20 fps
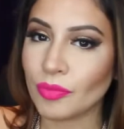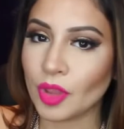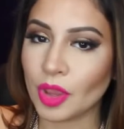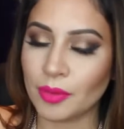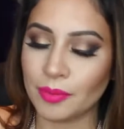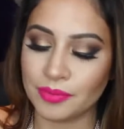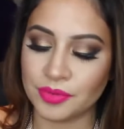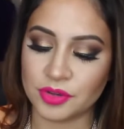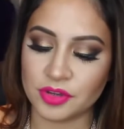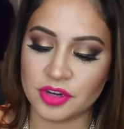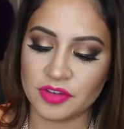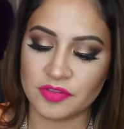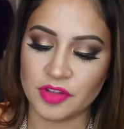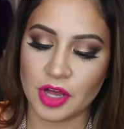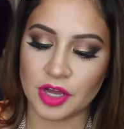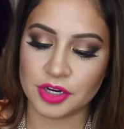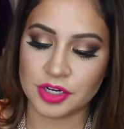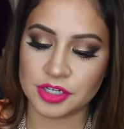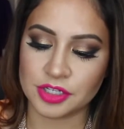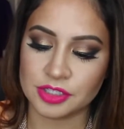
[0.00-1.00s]
Beauty
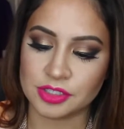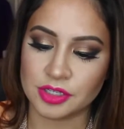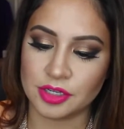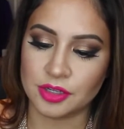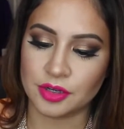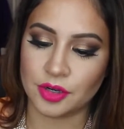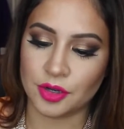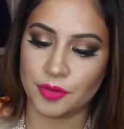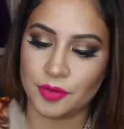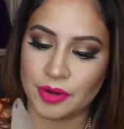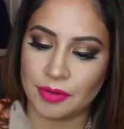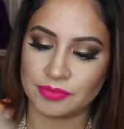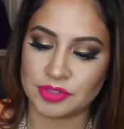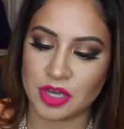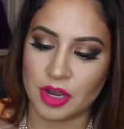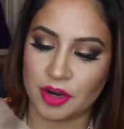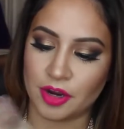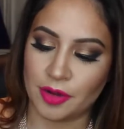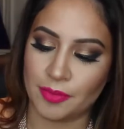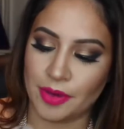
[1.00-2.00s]
vloggers know what I'm
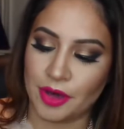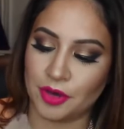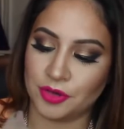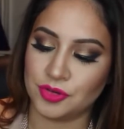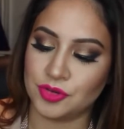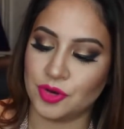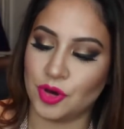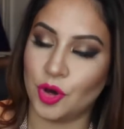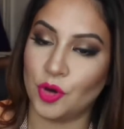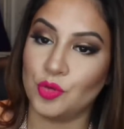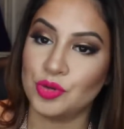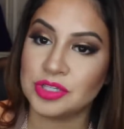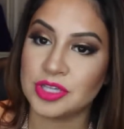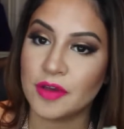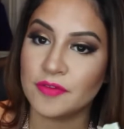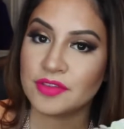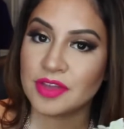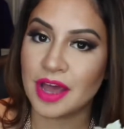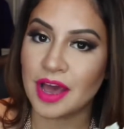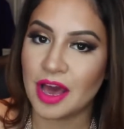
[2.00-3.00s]
talking about. You always
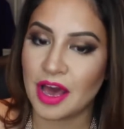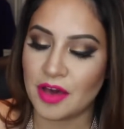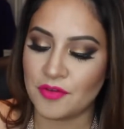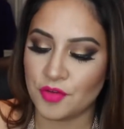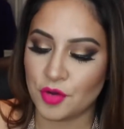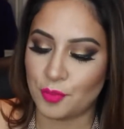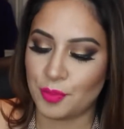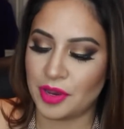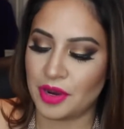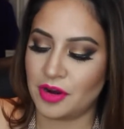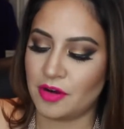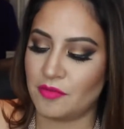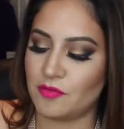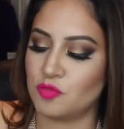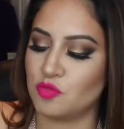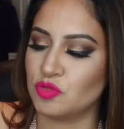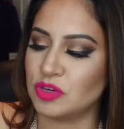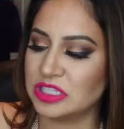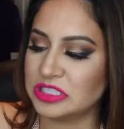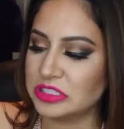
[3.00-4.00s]
have to have a pair
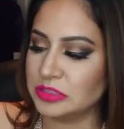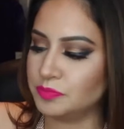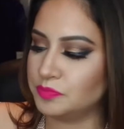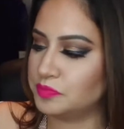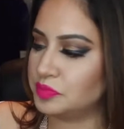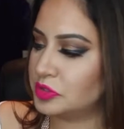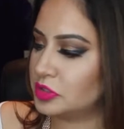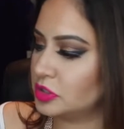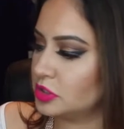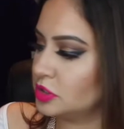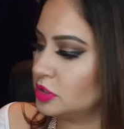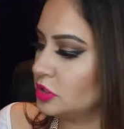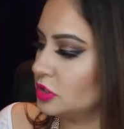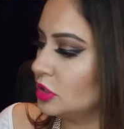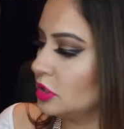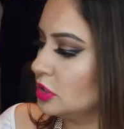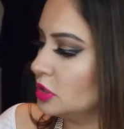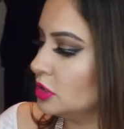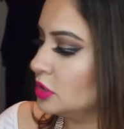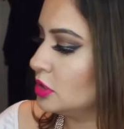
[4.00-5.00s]
of wipes
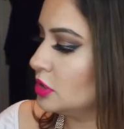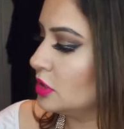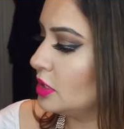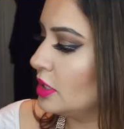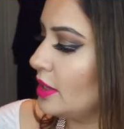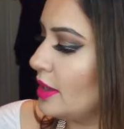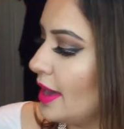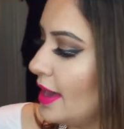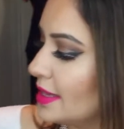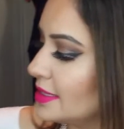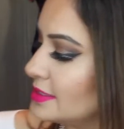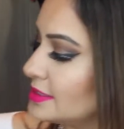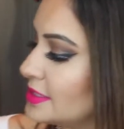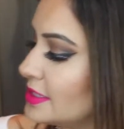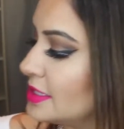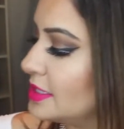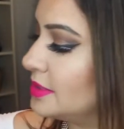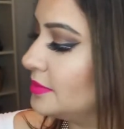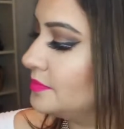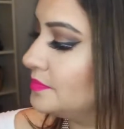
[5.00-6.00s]

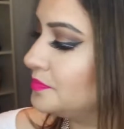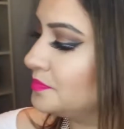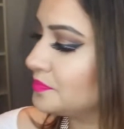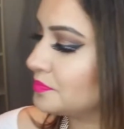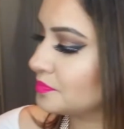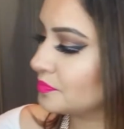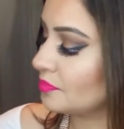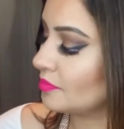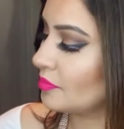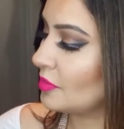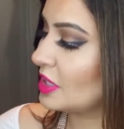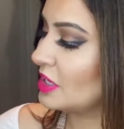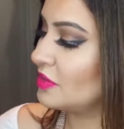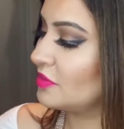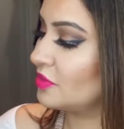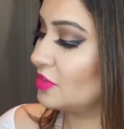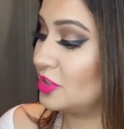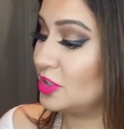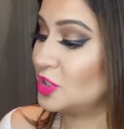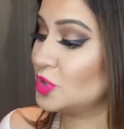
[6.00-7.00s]
handy
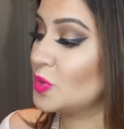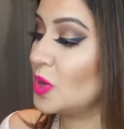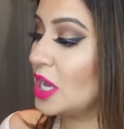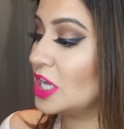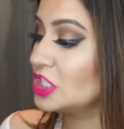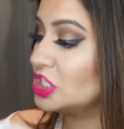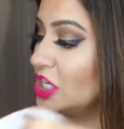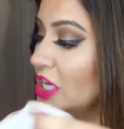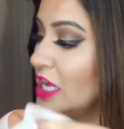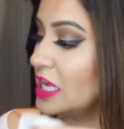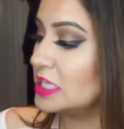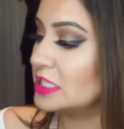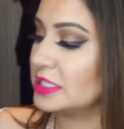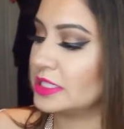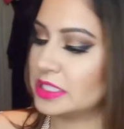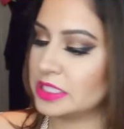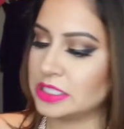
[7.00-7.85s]
for the swatches.